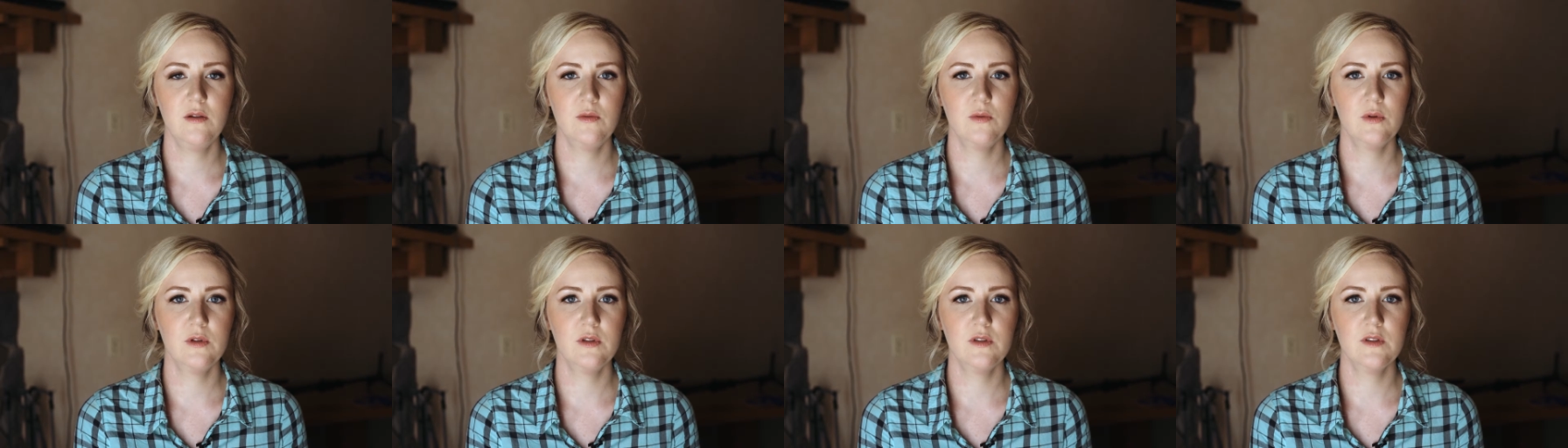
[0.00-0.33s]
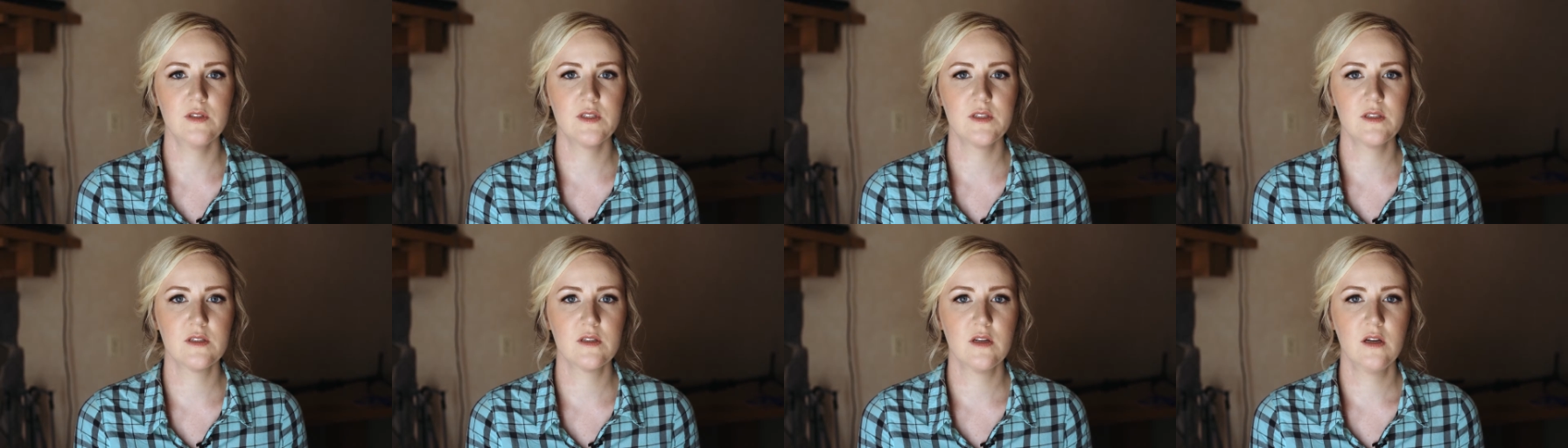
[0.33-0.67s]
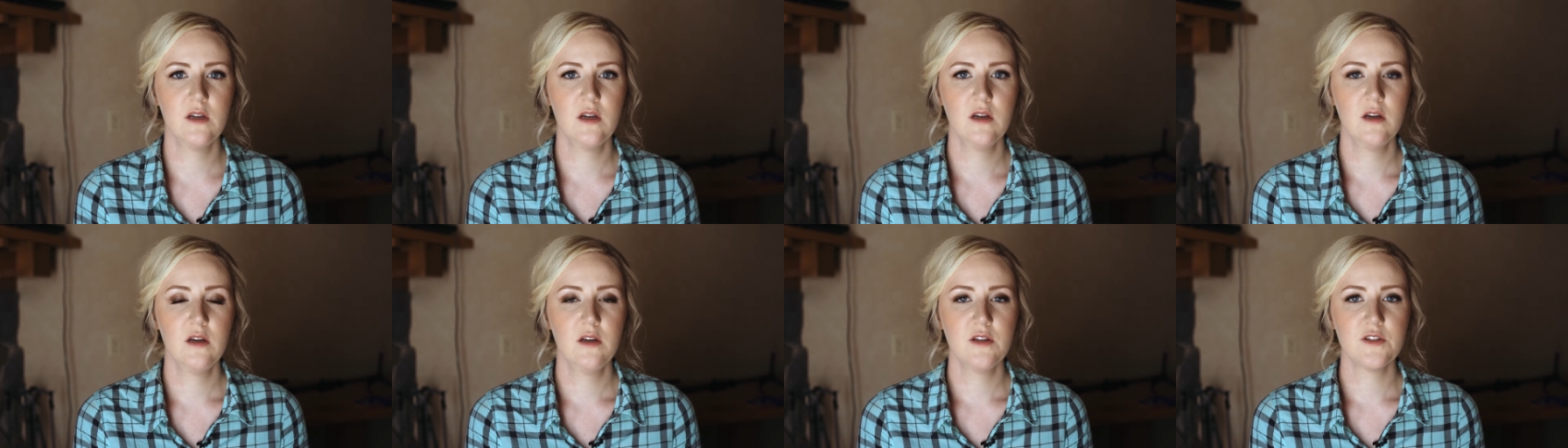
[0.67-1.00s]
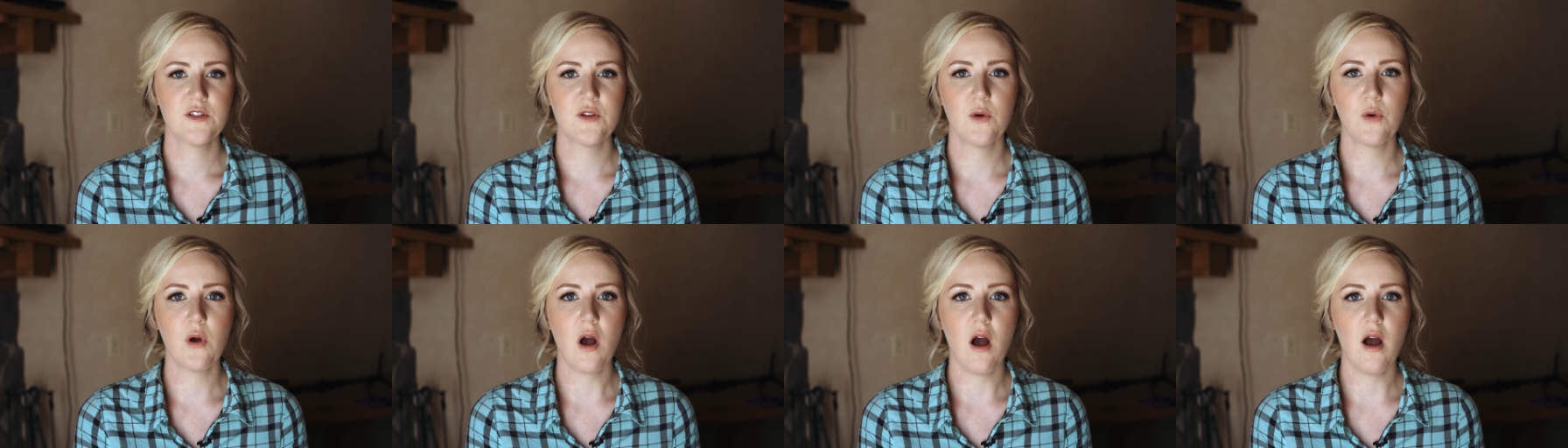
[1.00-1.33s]
was
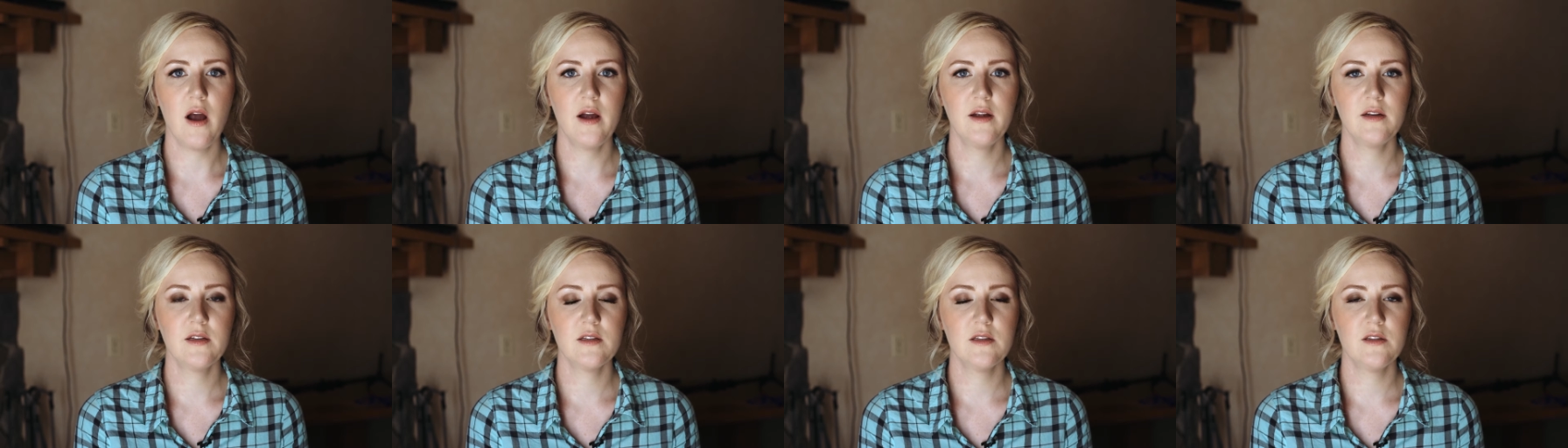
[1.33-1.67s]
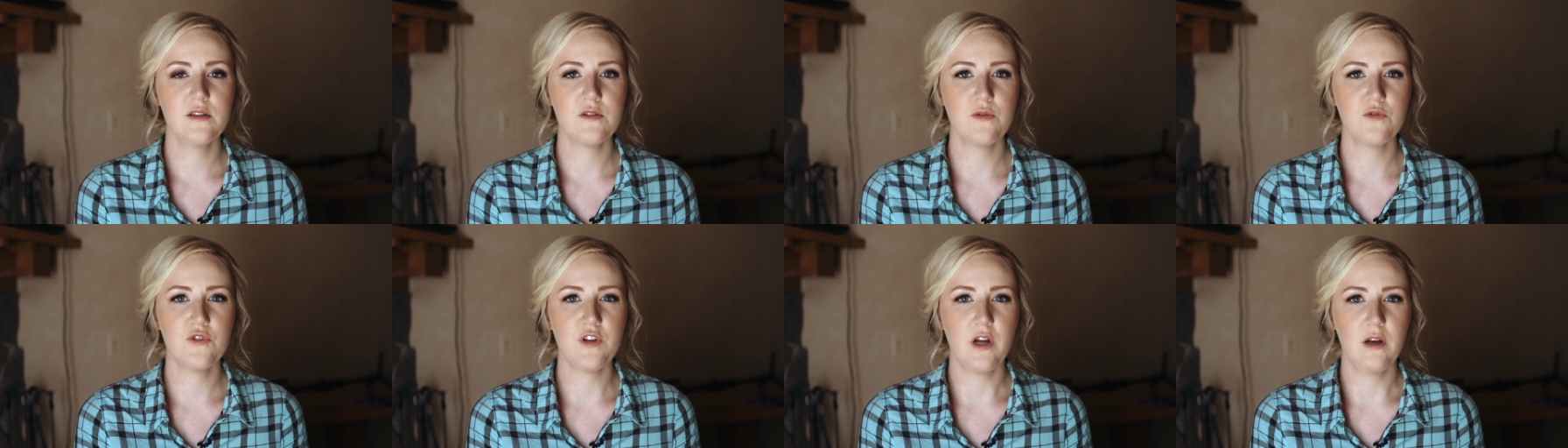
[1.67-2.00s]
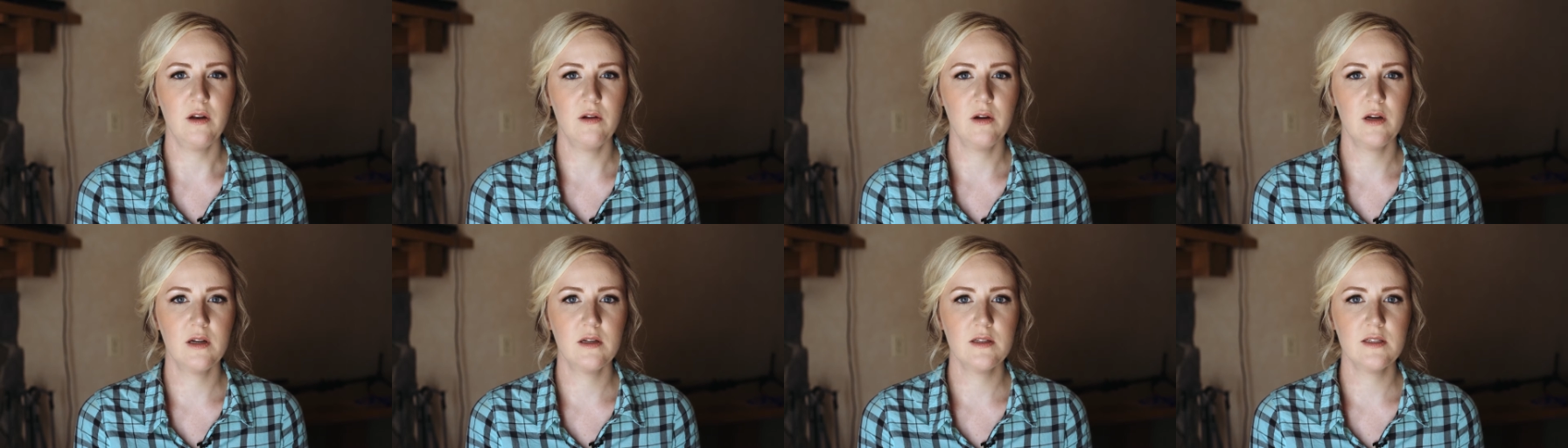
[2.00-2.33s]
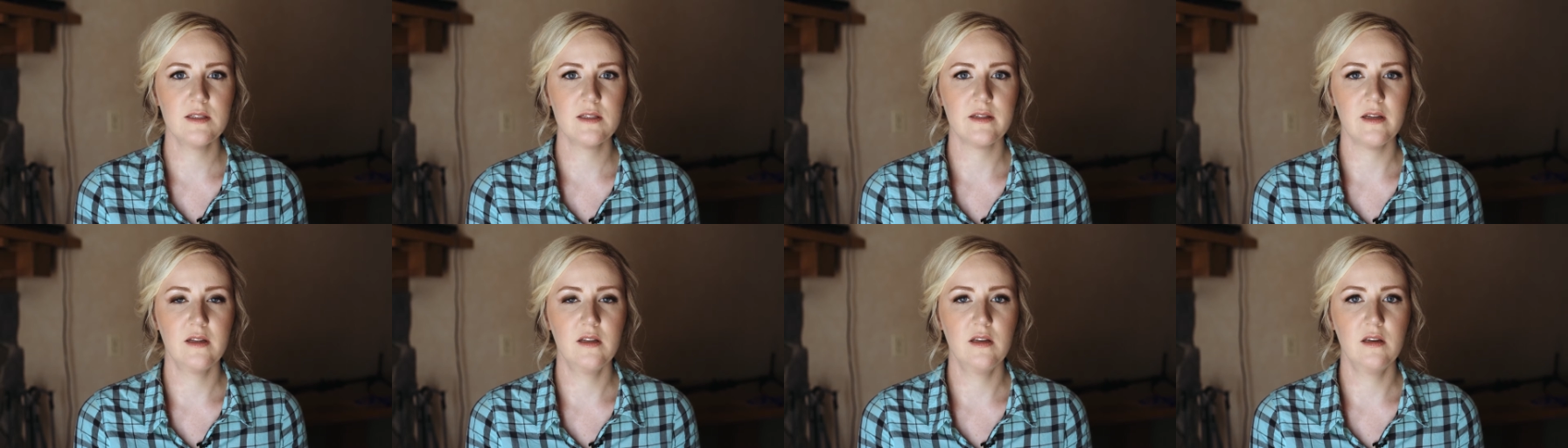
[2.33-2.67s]
so kind and so generous
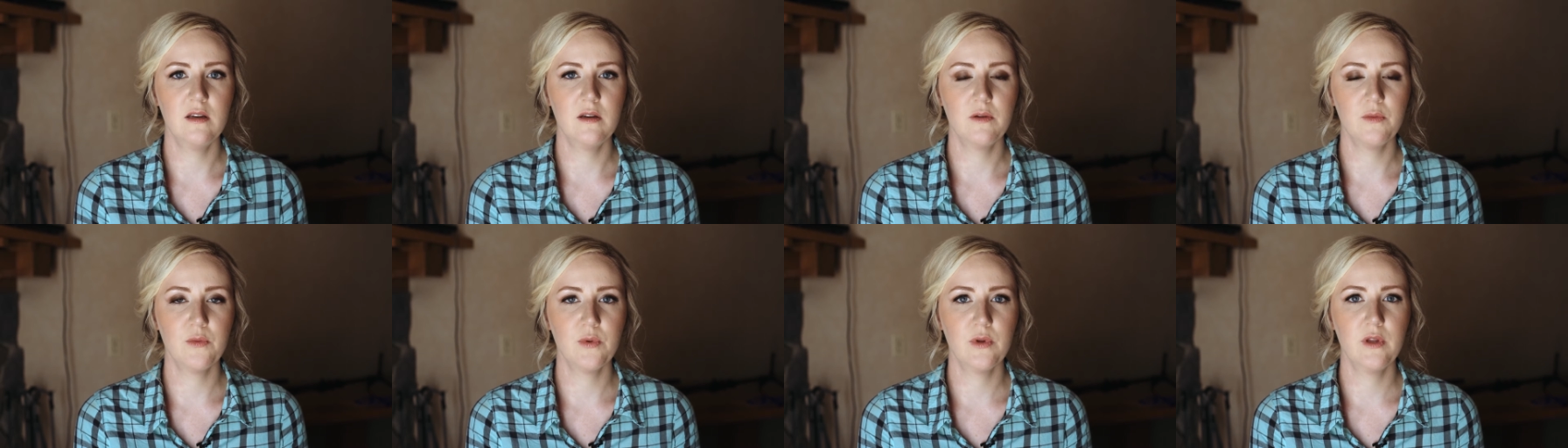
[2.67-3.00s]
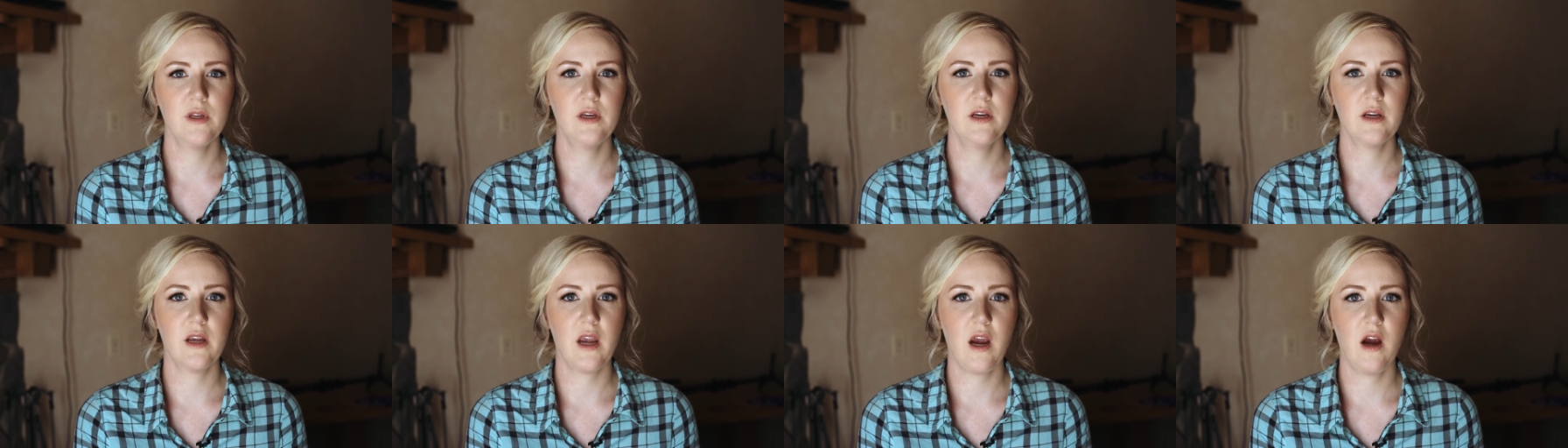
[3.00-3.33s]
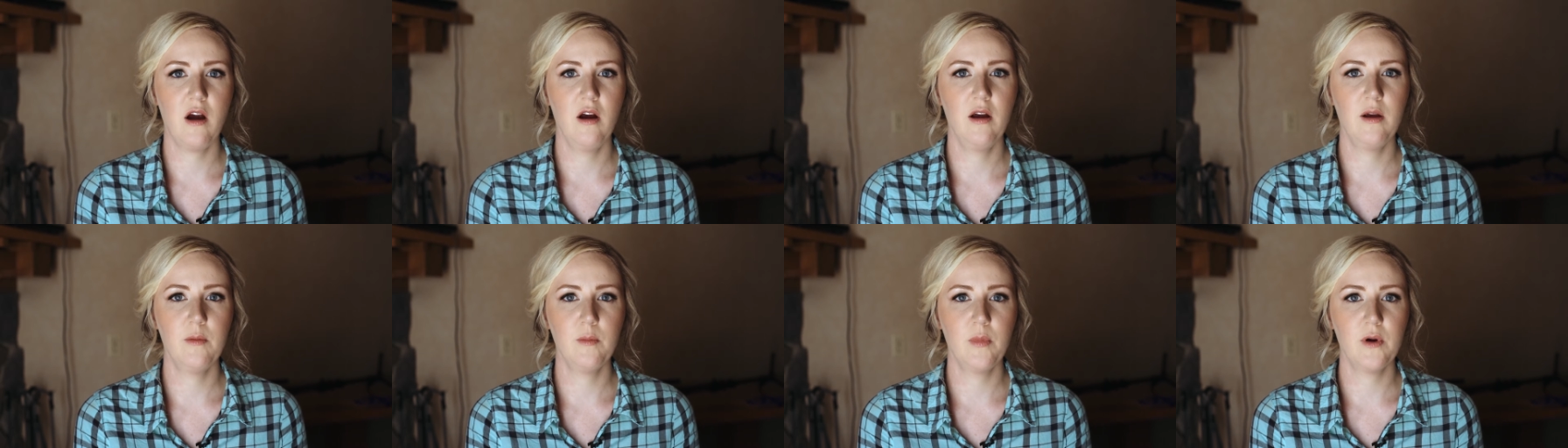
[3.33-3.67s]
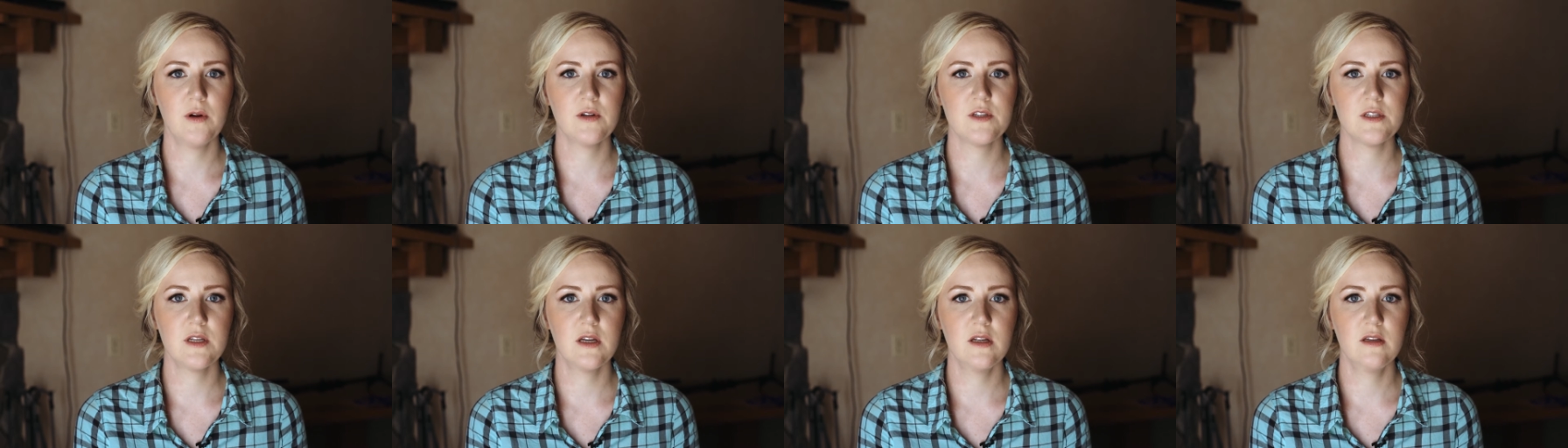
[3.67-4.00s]
and really a caring
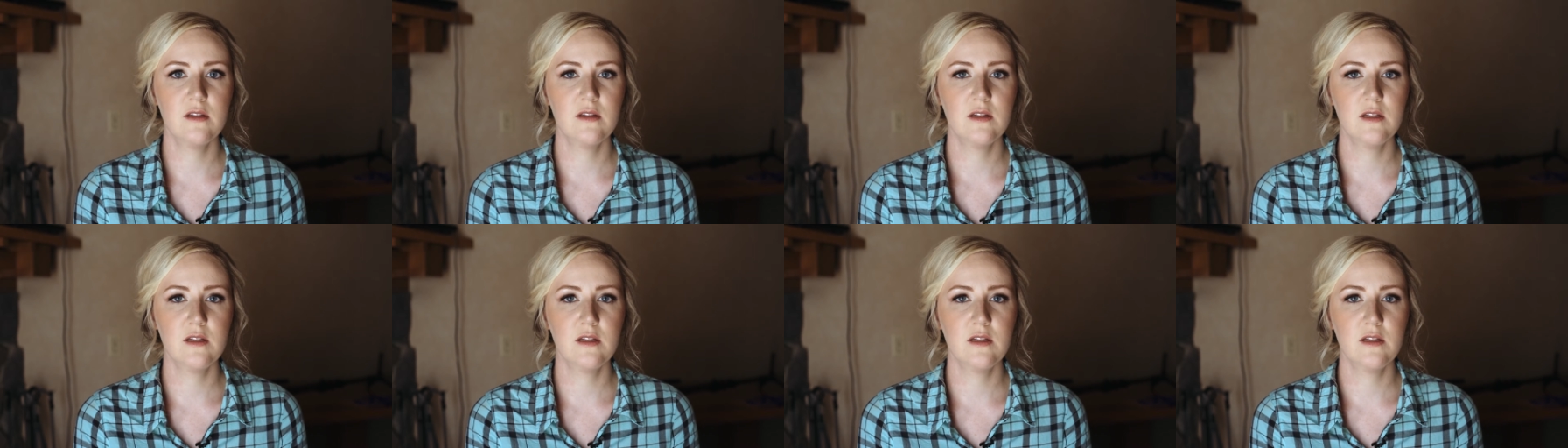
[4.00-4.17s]
person.